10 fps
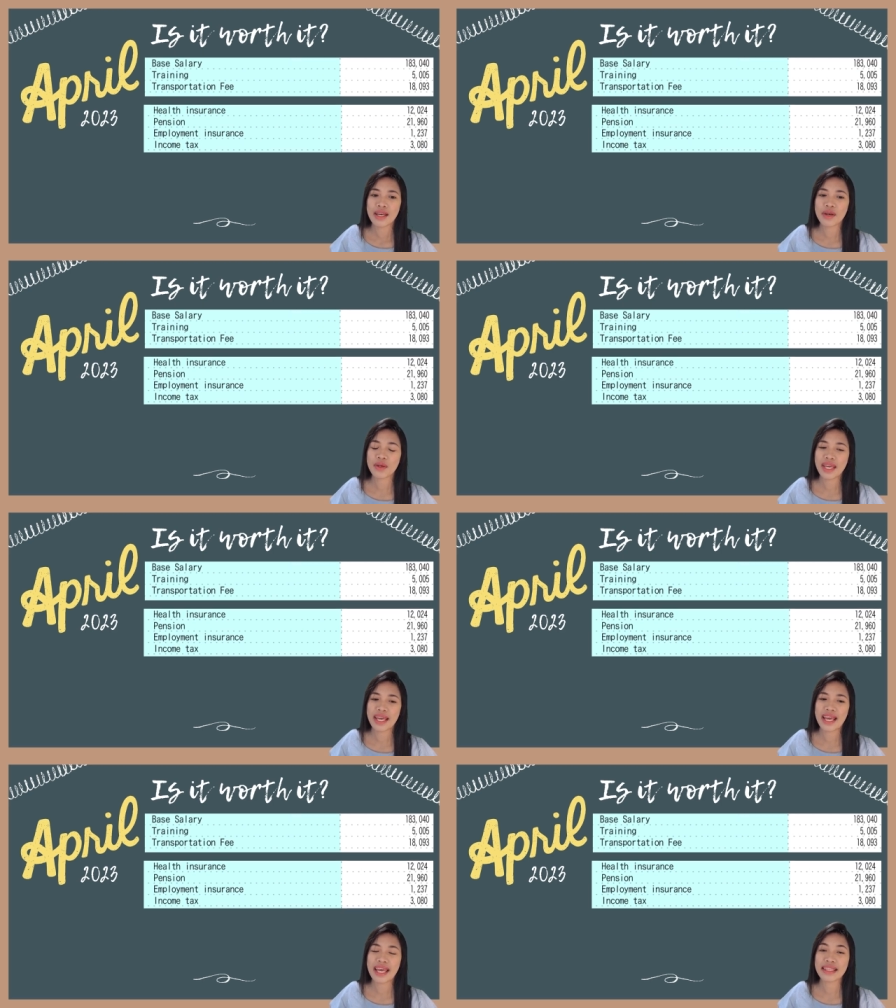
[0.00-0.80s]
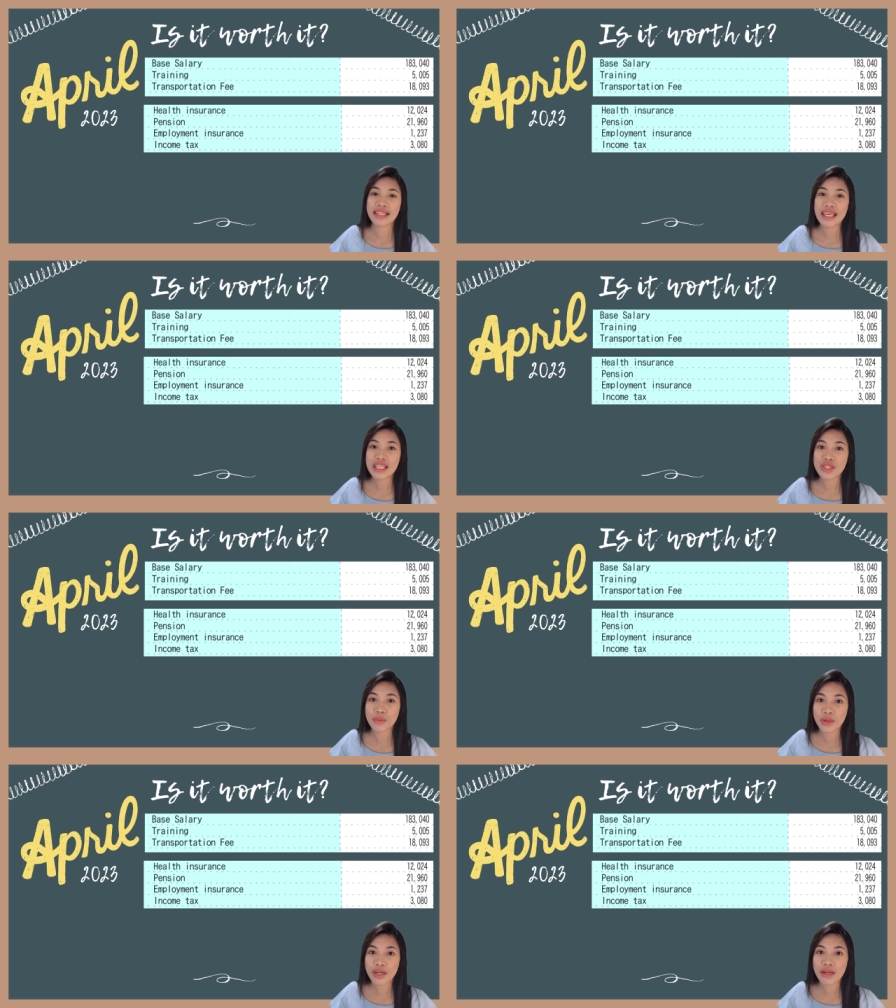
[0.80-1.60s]
Okay, and these
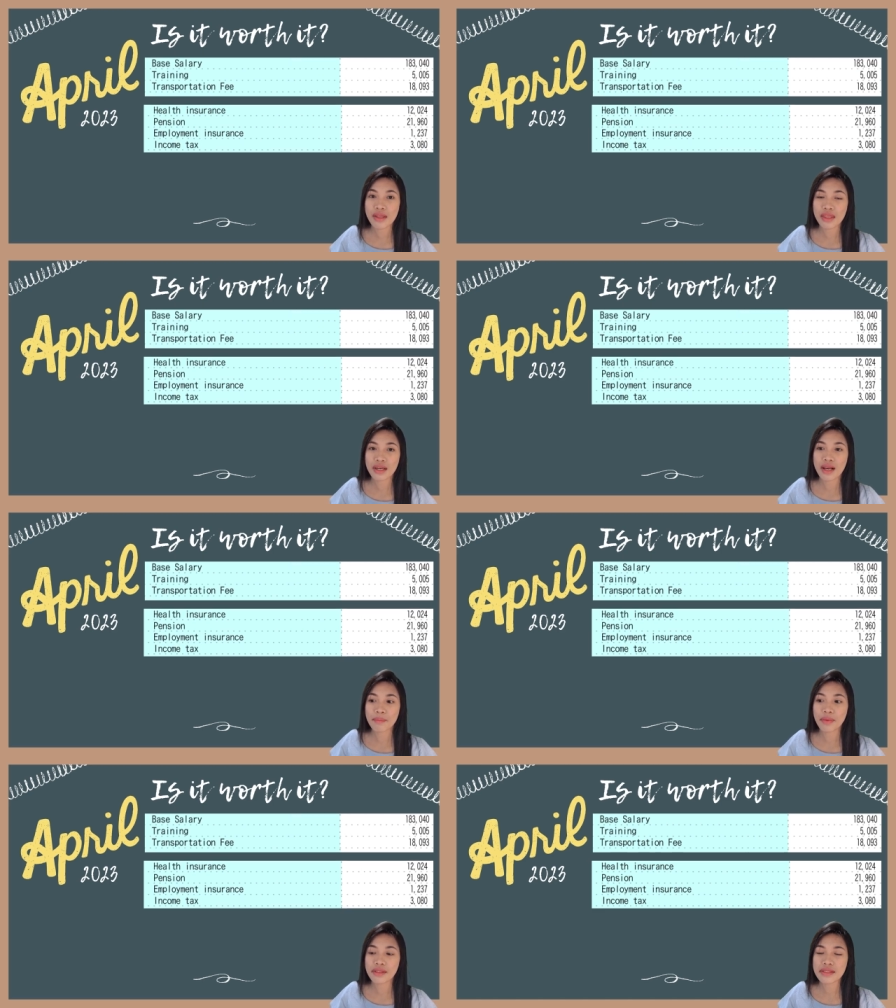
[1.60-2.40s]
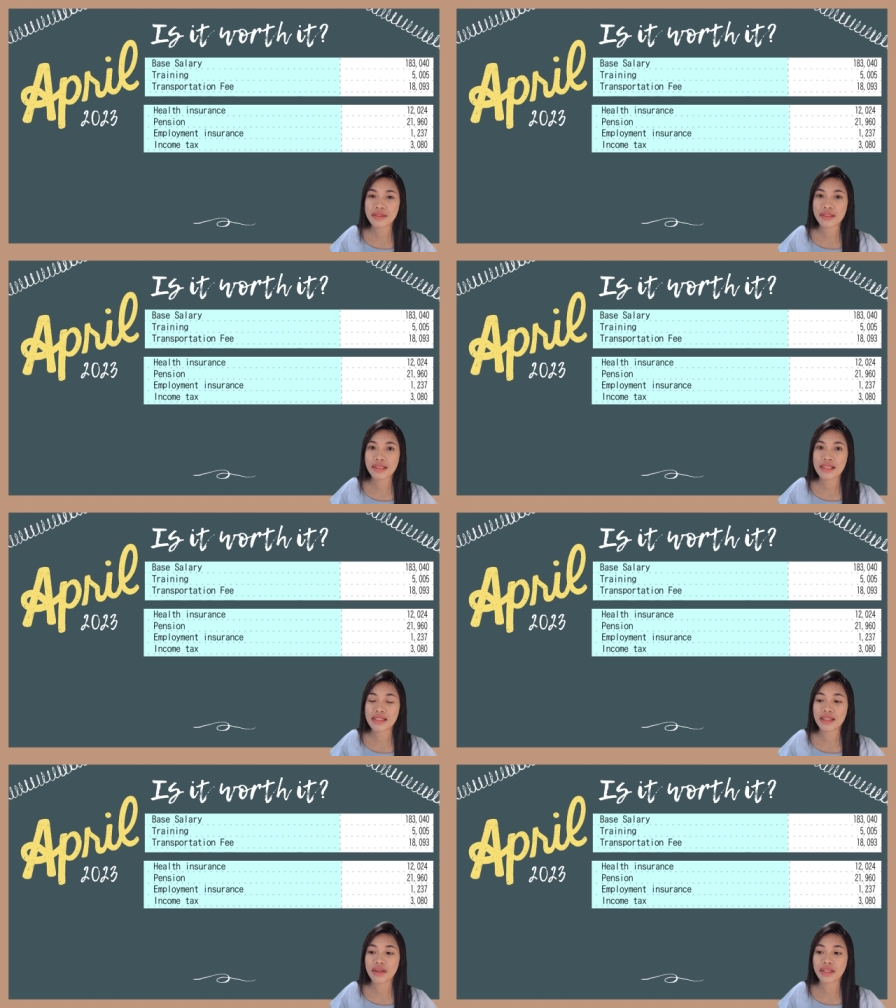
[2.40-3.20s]
were the compulsory things
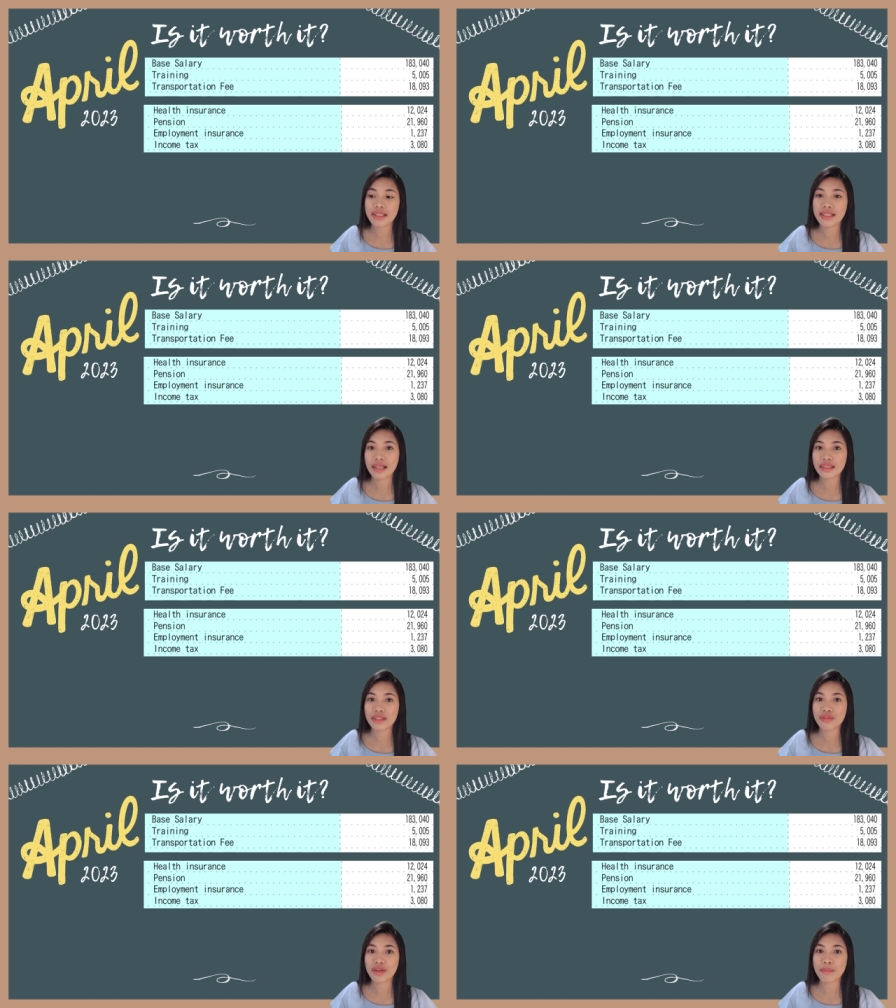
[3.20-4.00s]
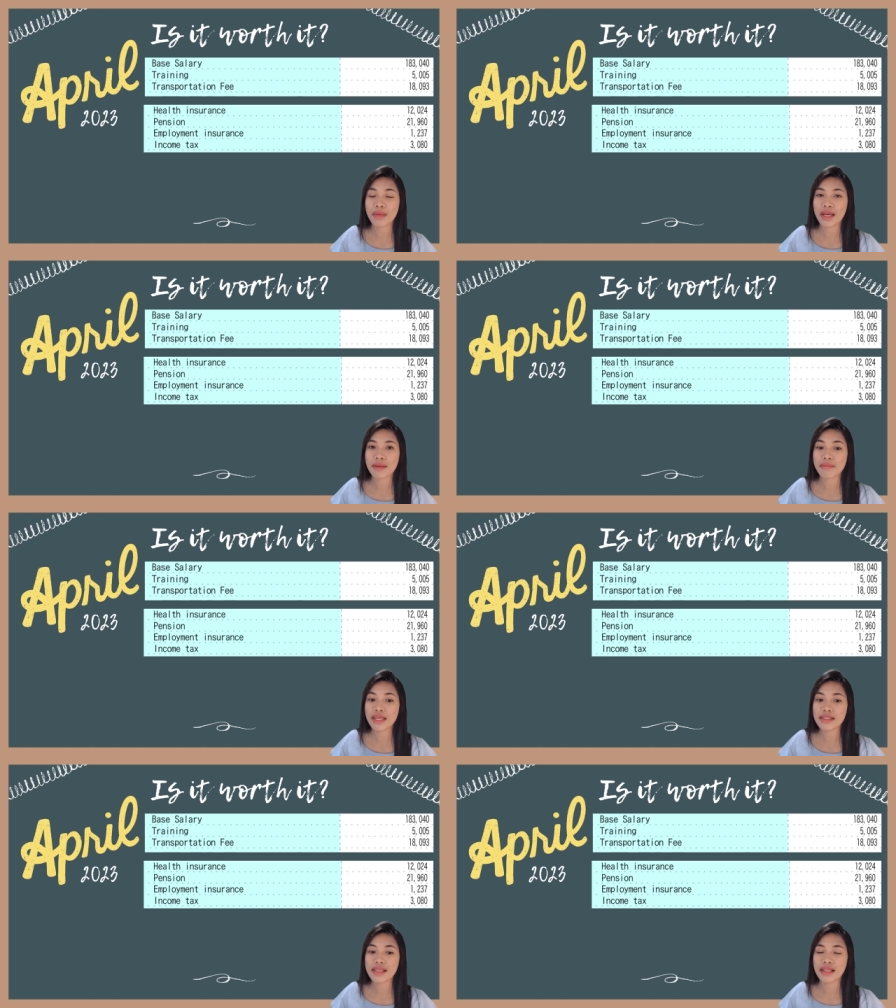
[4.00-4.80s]
that are deducted from my
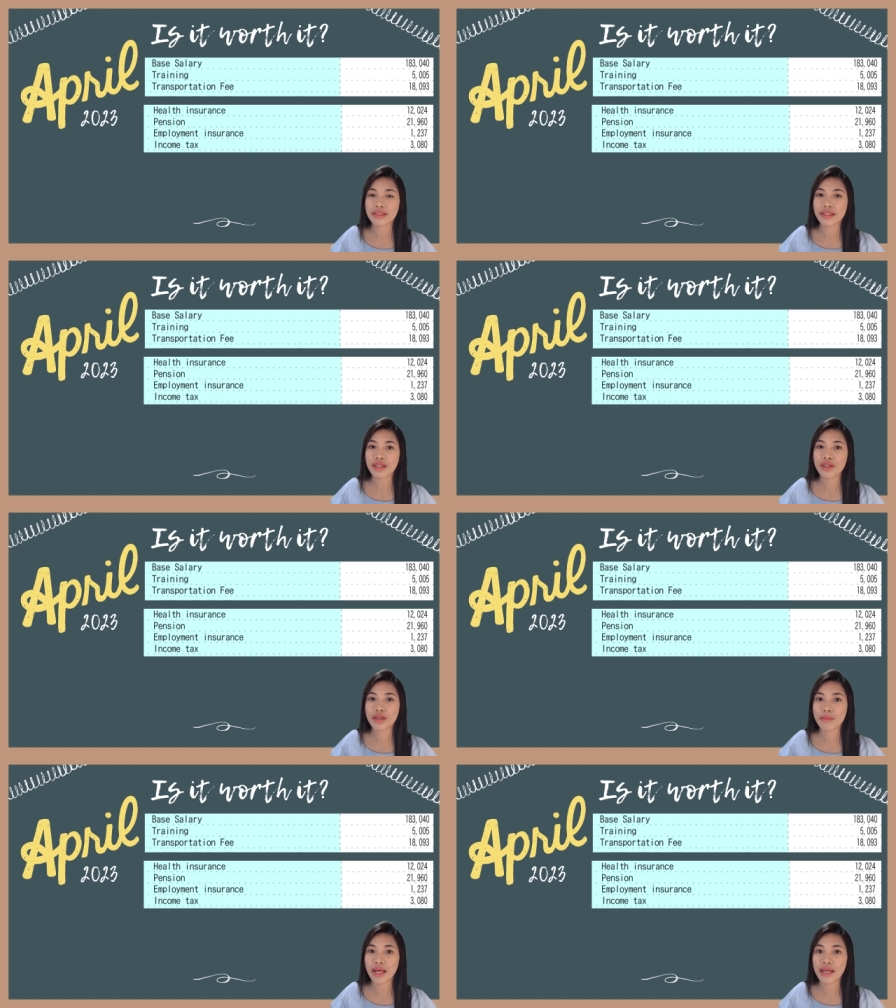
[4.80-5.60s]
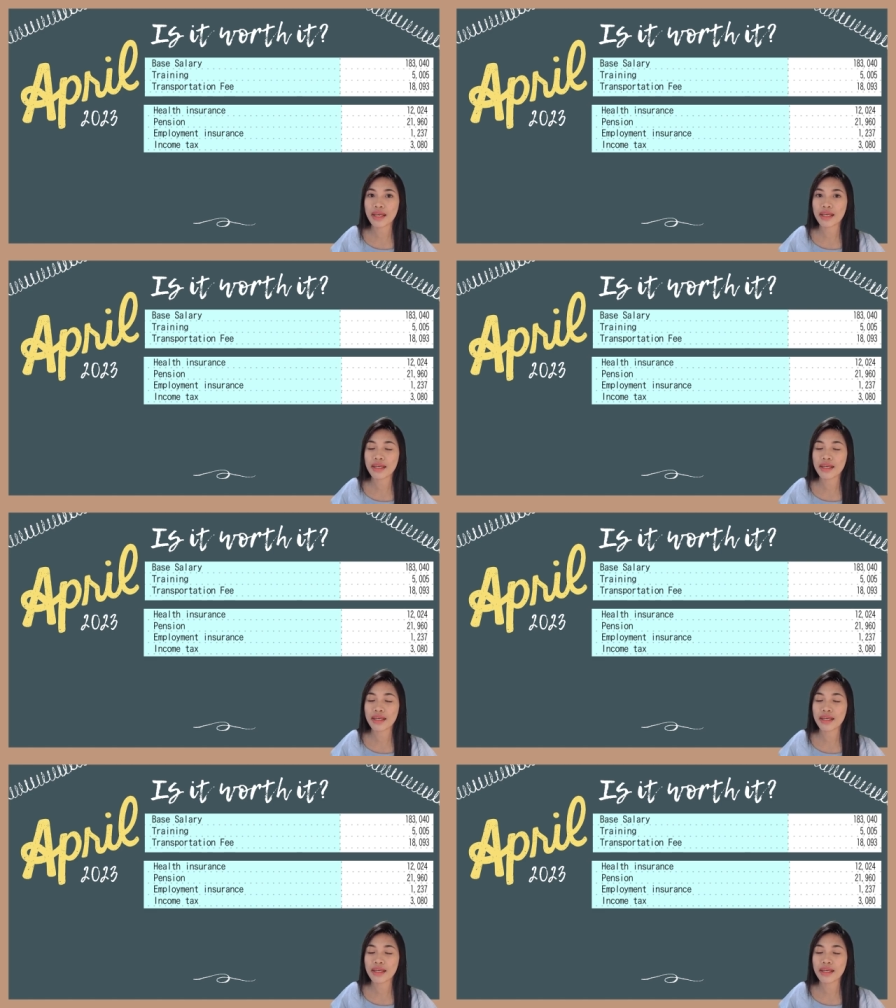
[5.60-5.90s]
base salary or my